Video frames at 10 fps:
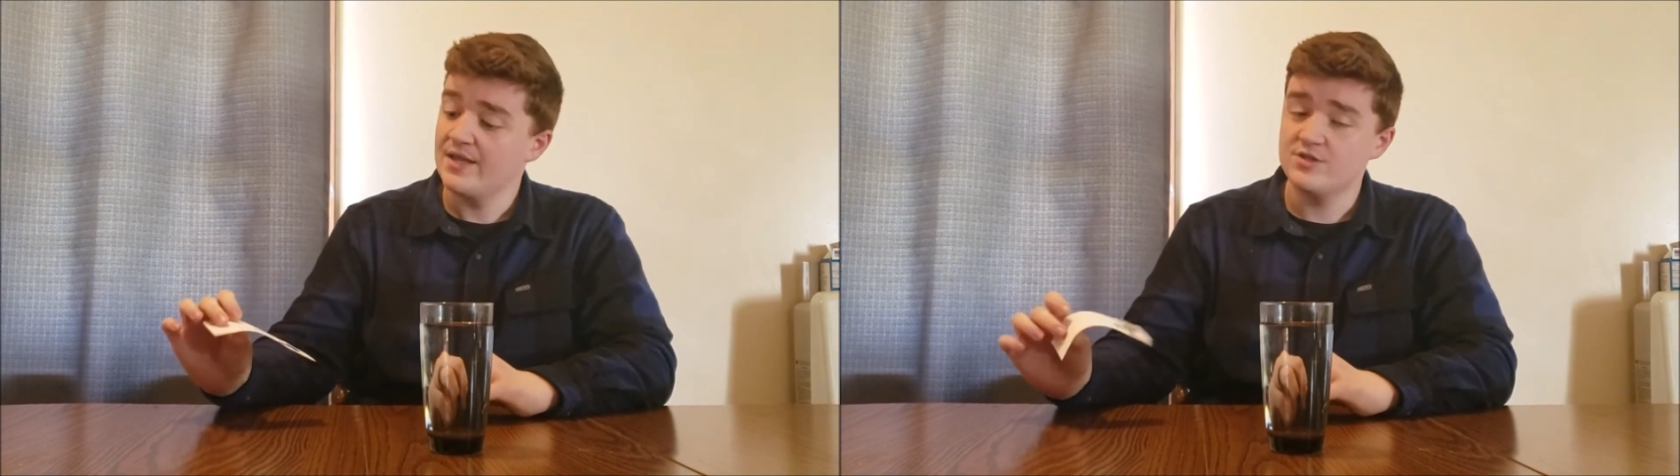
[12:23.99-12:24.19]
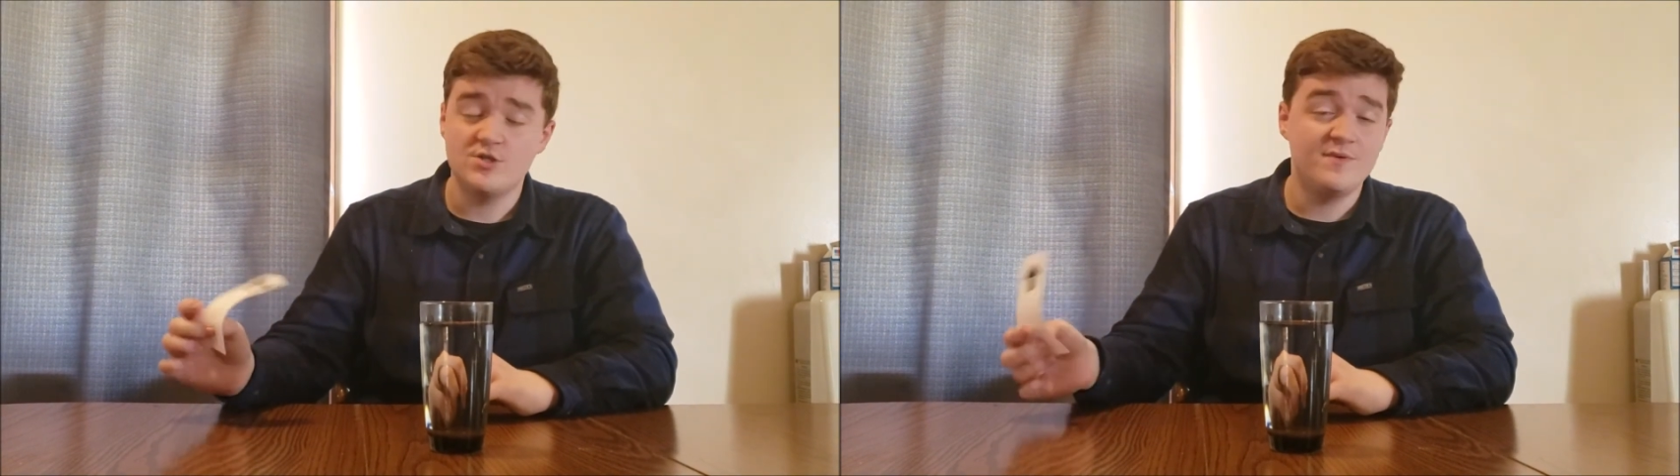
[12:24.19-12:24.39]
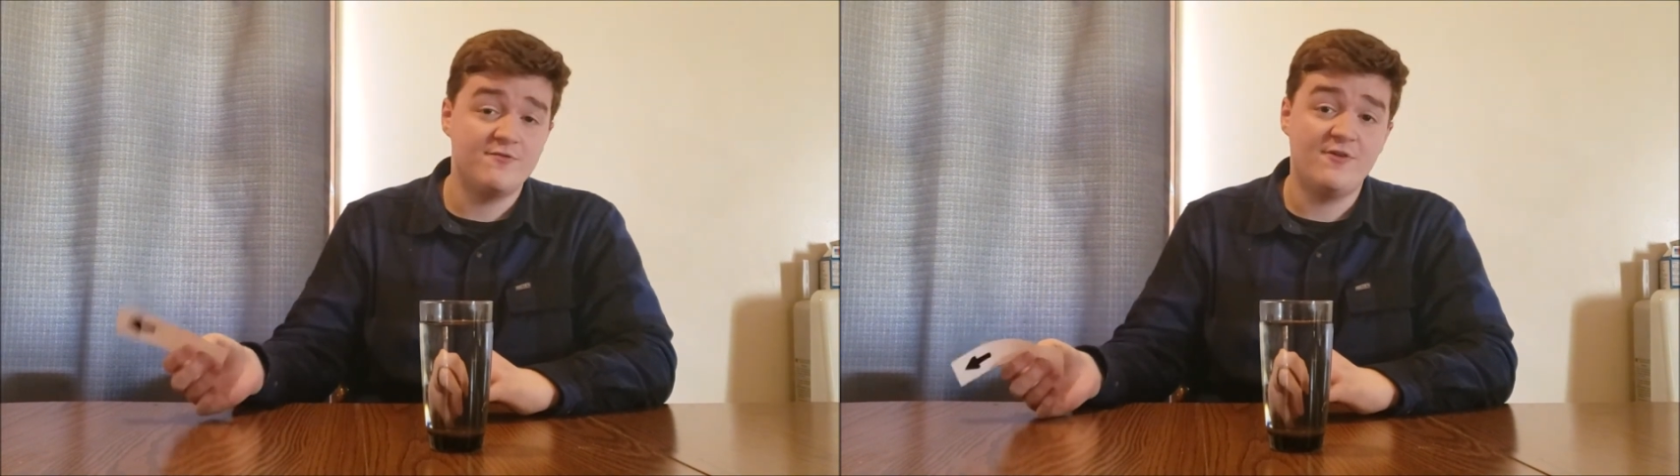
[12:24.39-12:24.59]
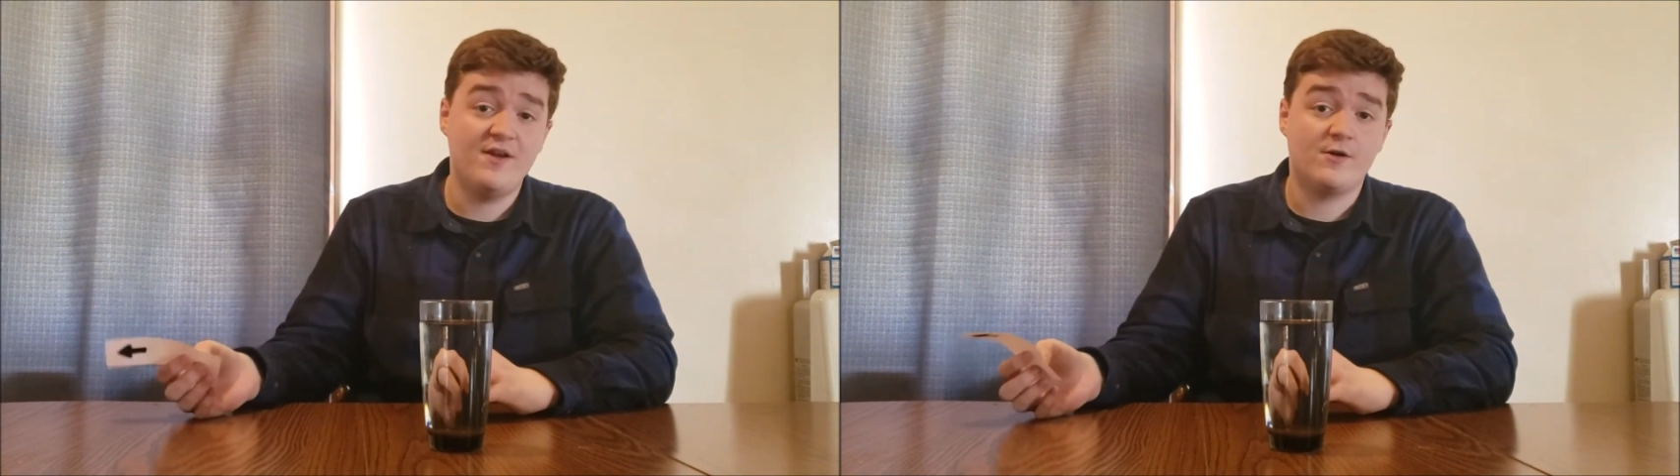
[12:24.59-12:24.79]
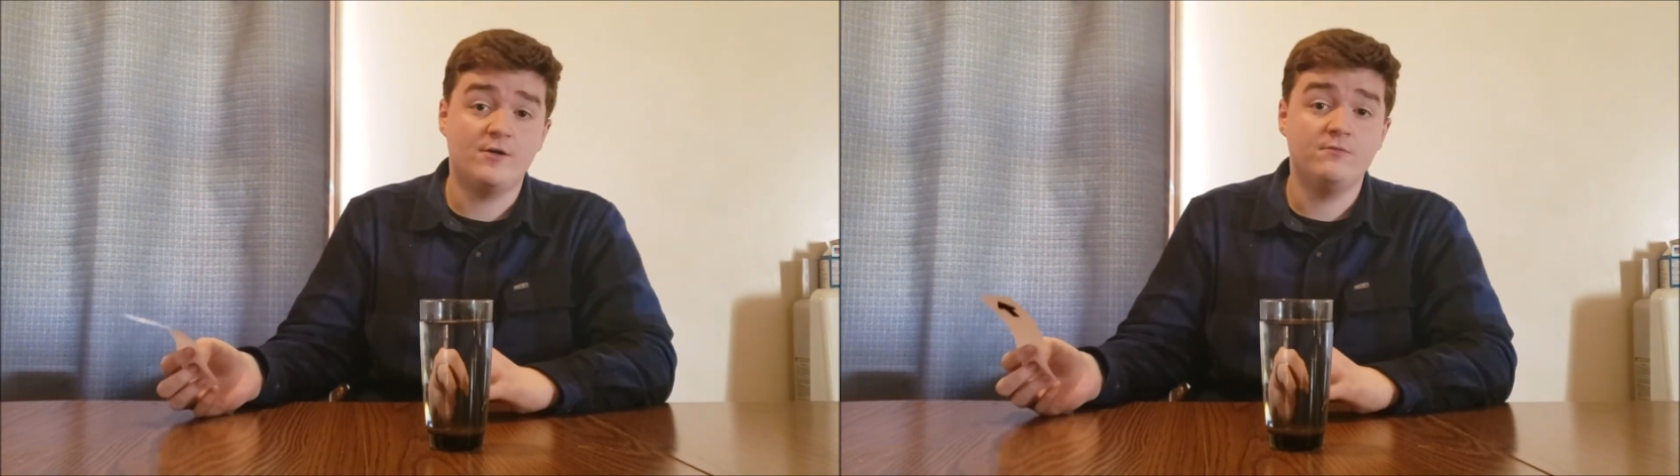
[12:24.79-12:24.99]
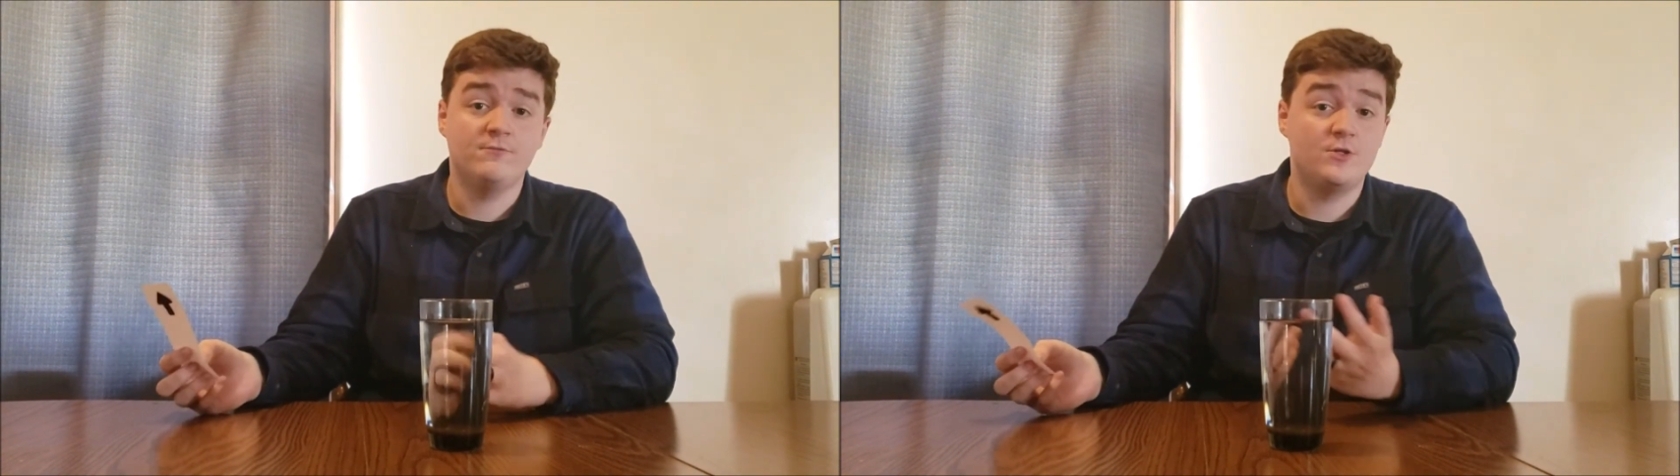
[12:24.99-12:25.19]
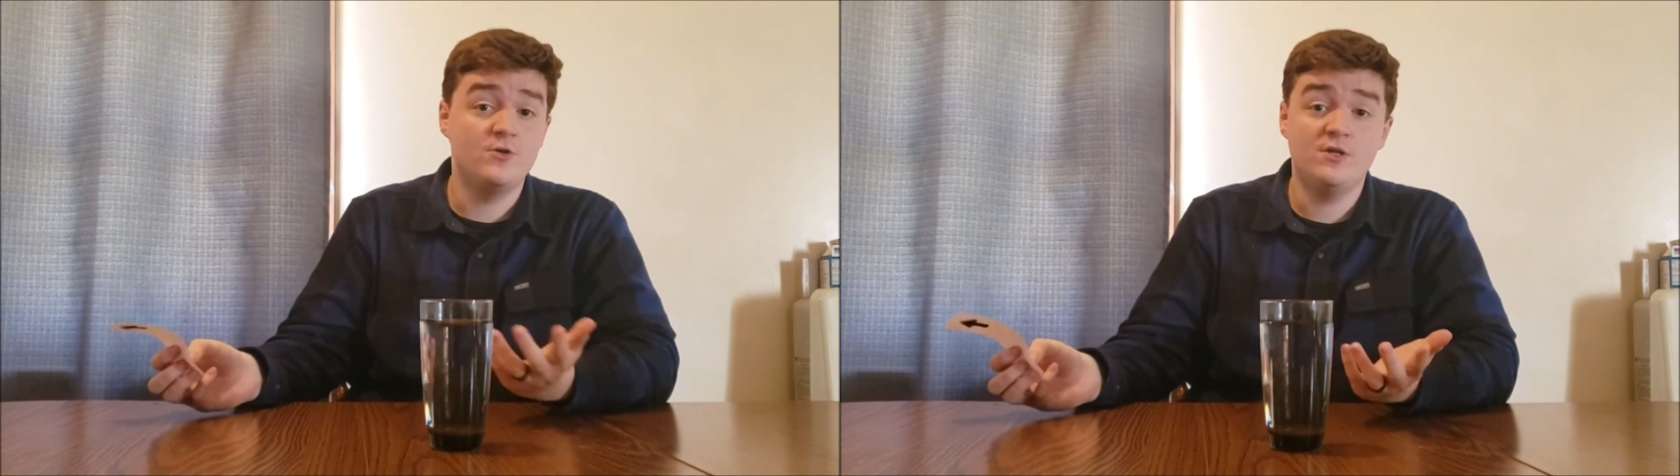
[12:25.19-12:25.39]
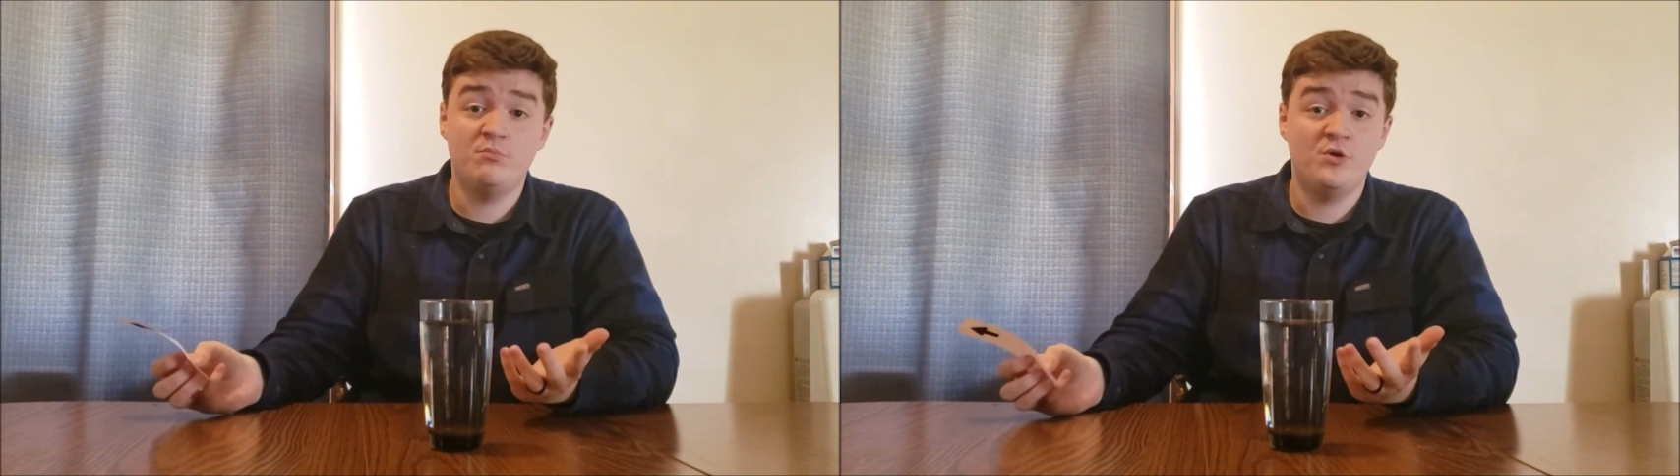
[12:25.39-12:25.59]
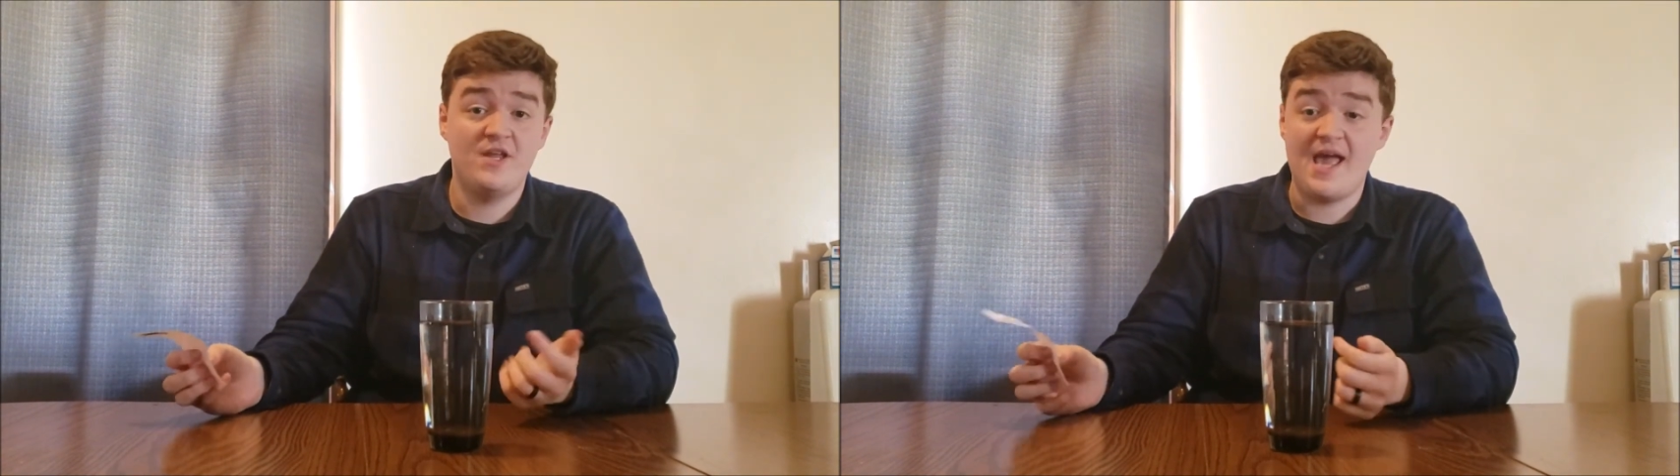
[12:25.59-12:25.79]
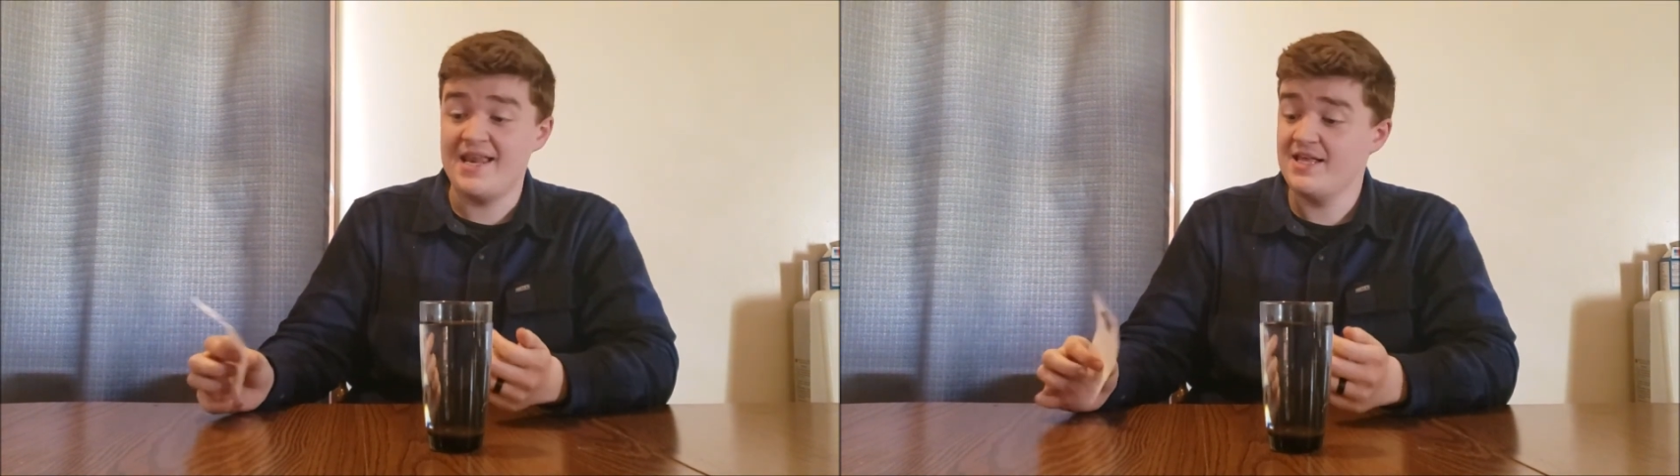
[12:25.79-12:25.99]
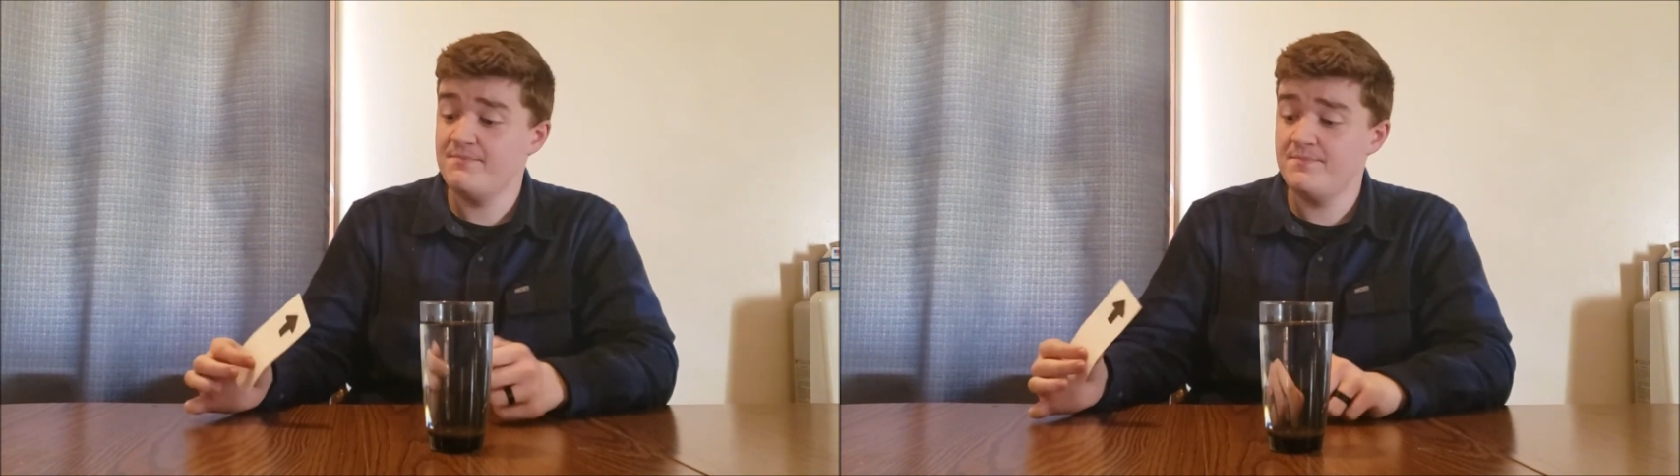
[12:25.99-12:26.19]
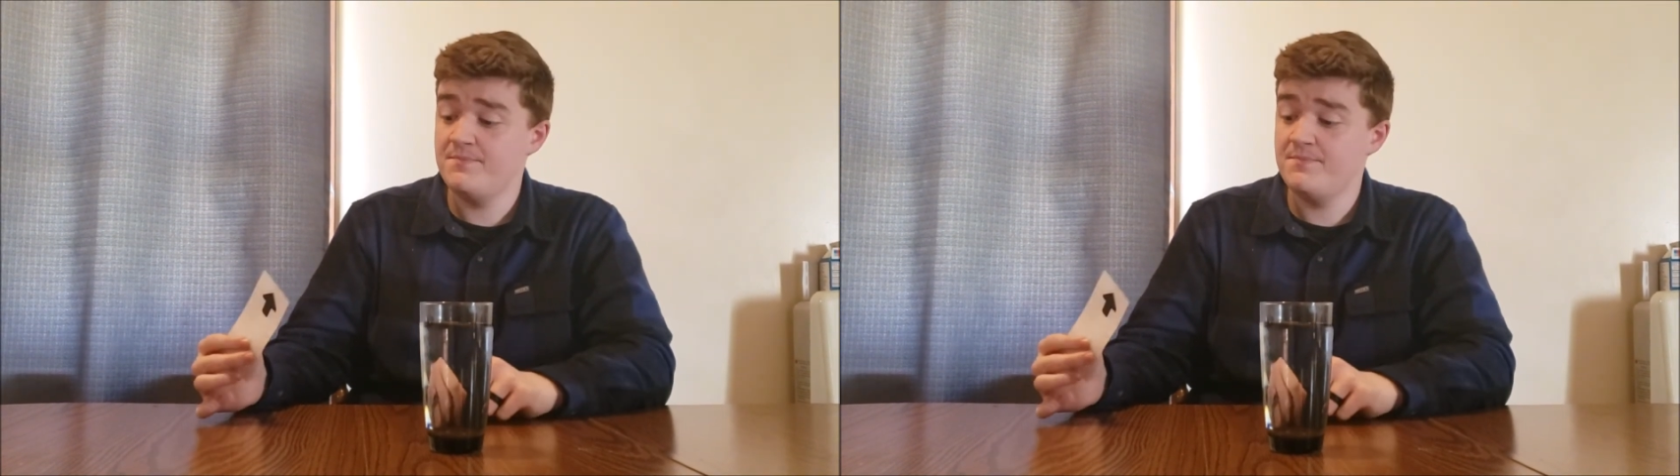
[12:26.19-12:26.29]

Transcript: And to be fair, you can put any